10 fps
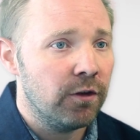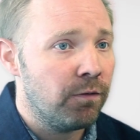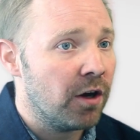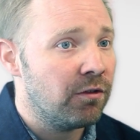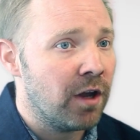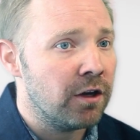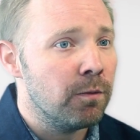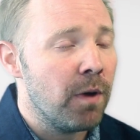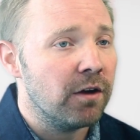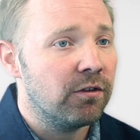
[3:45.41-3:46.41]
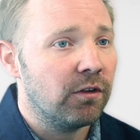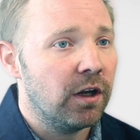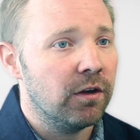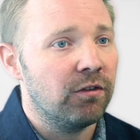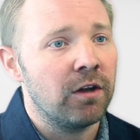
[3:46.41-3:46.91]
device
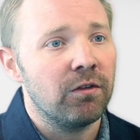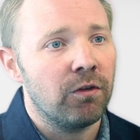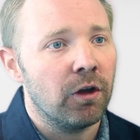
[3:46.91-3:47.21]
database, in the sense